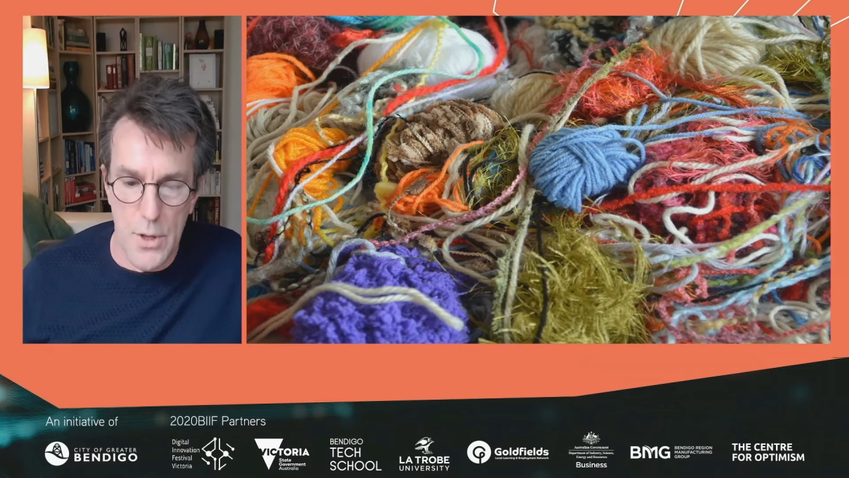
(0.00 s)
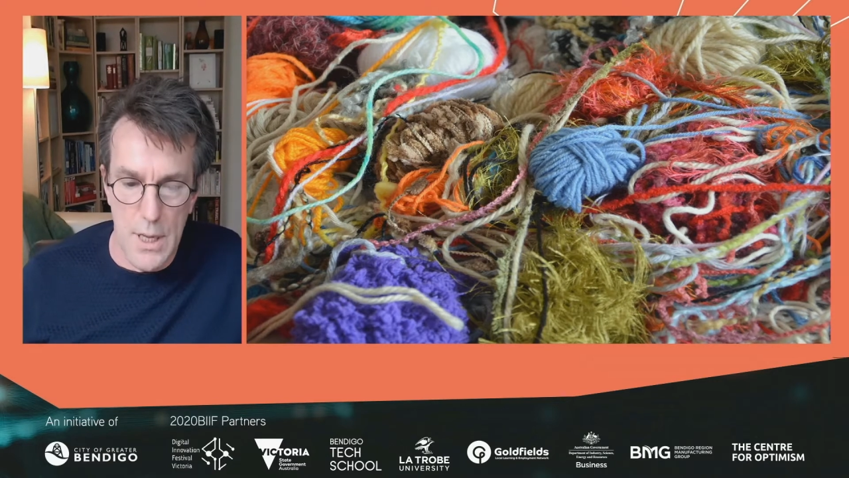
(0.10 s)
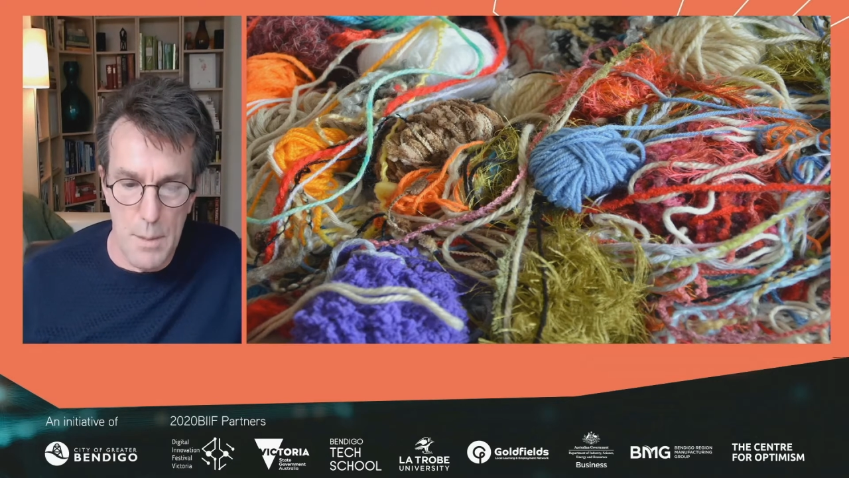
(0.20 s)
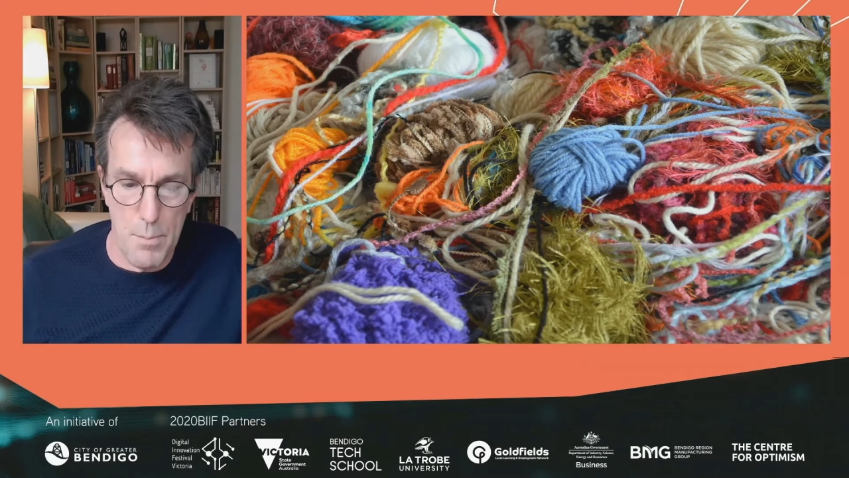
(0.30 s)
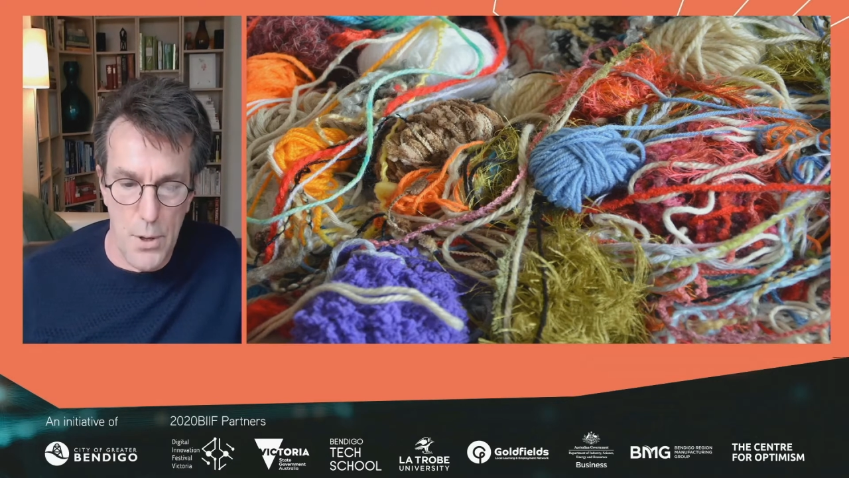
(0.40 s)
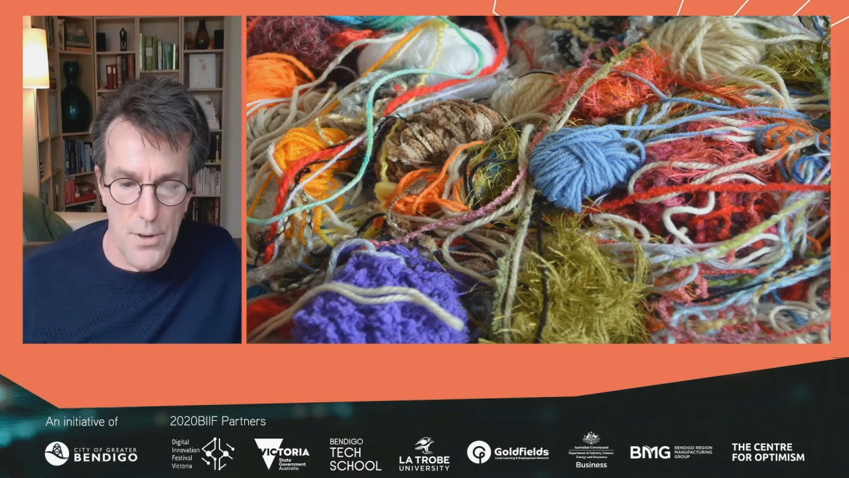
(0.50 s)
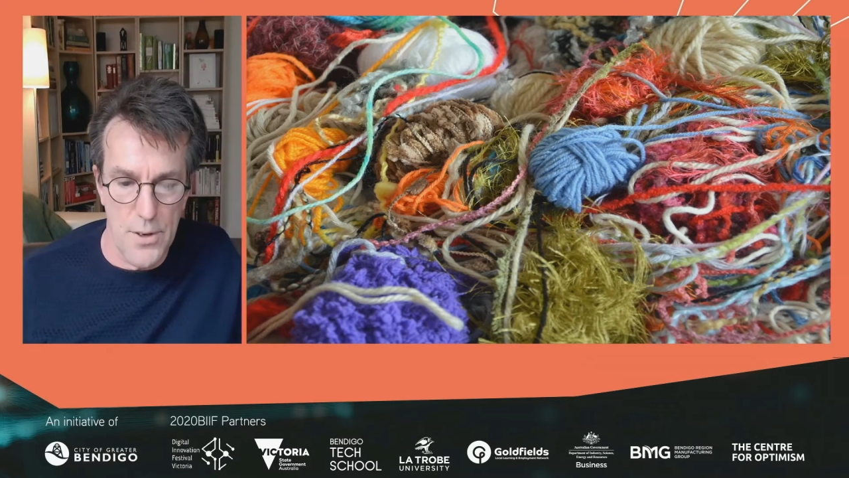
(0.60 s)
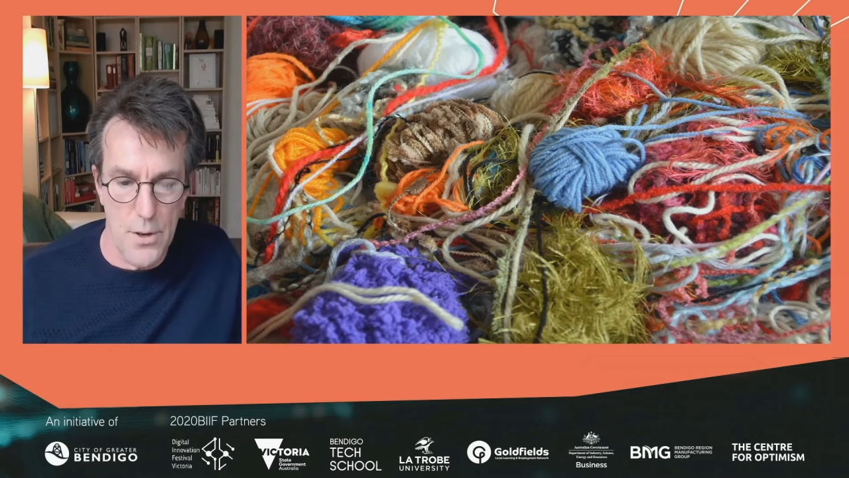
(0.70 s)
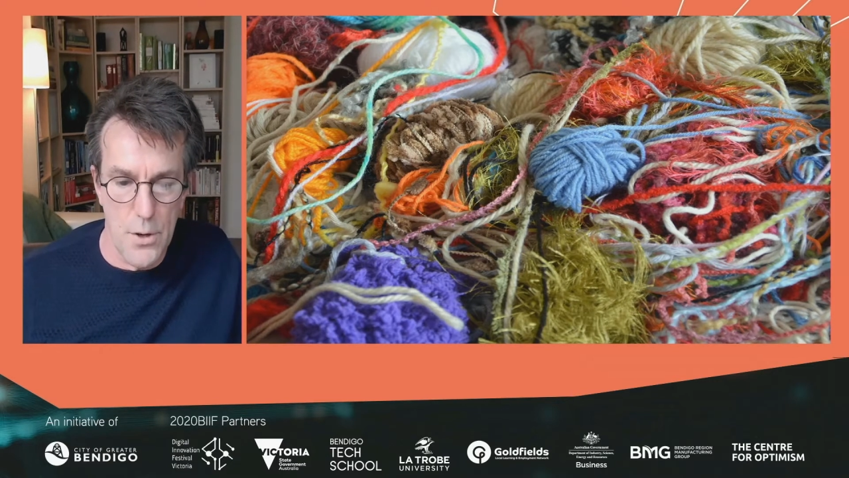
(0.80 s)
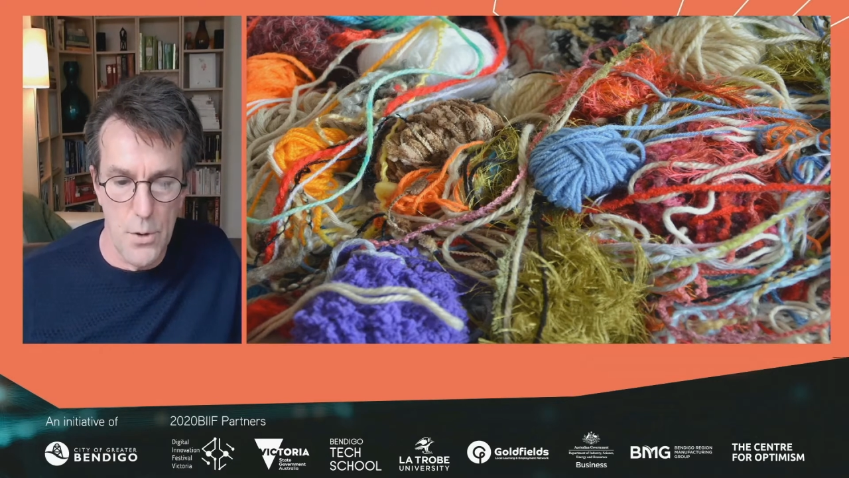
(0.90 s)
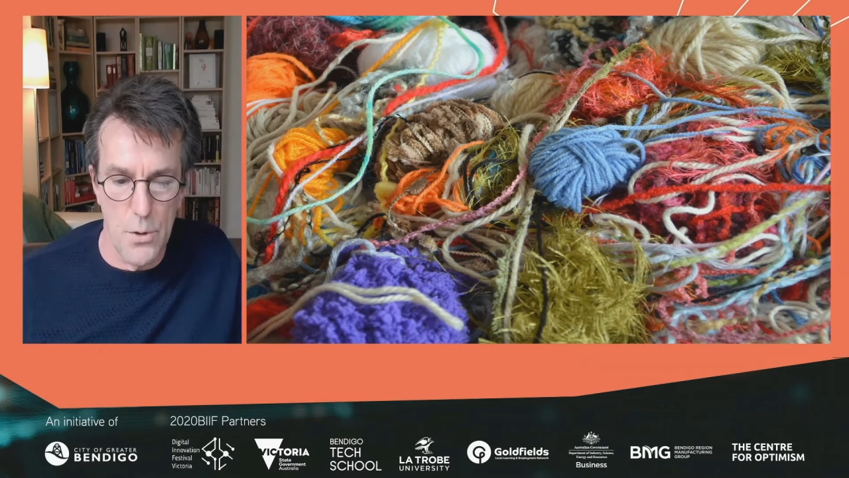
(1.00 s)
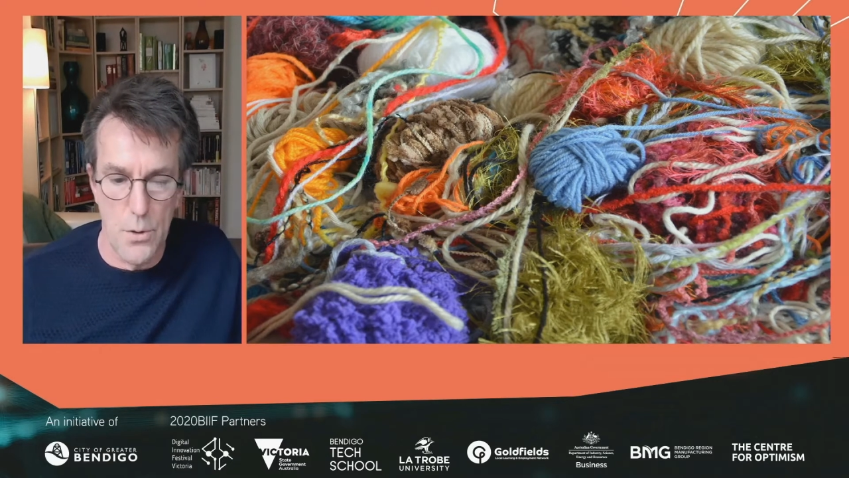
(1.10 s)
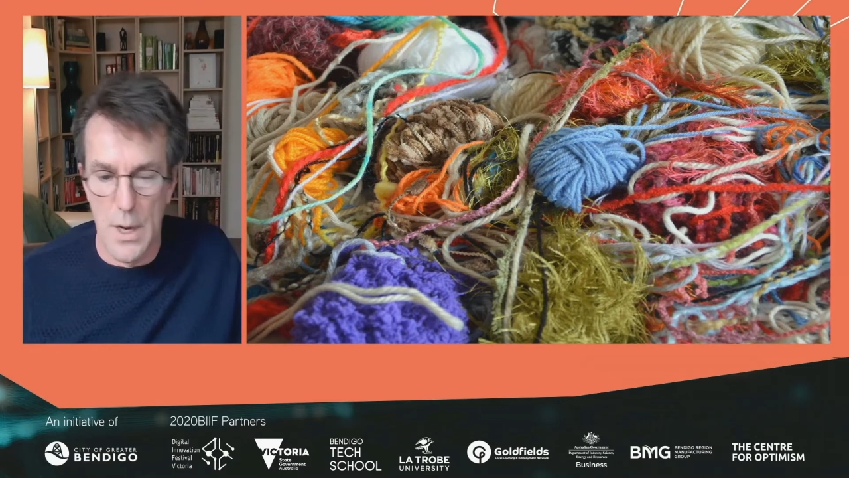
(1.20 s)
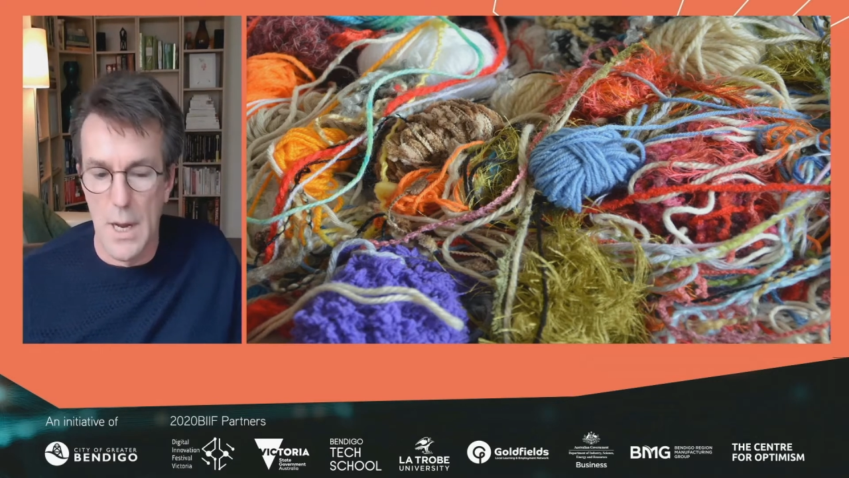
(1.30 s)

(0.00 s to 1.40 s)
the person who,